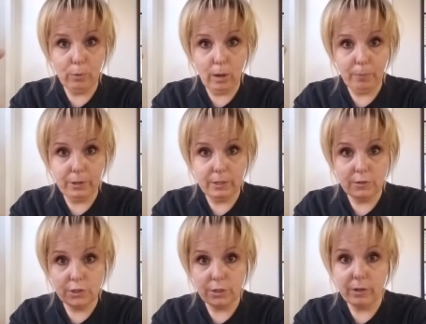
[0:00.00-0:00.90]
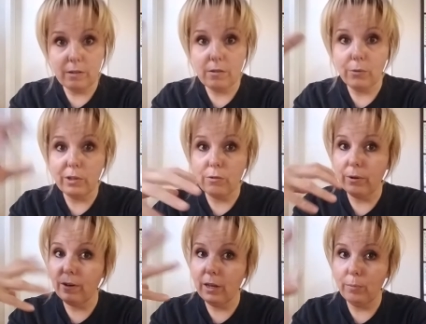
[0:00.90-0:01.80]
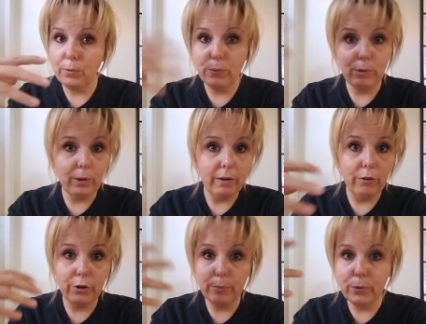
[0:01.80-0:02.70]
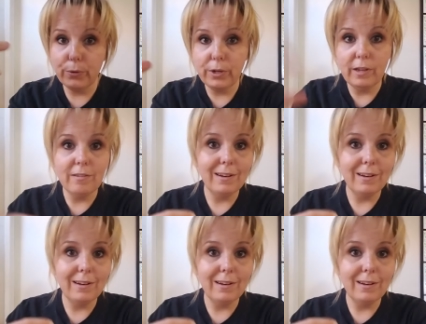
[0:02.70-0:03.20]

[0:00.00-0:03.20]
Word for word: properties to it, so it's going to help you with whatever your mood is,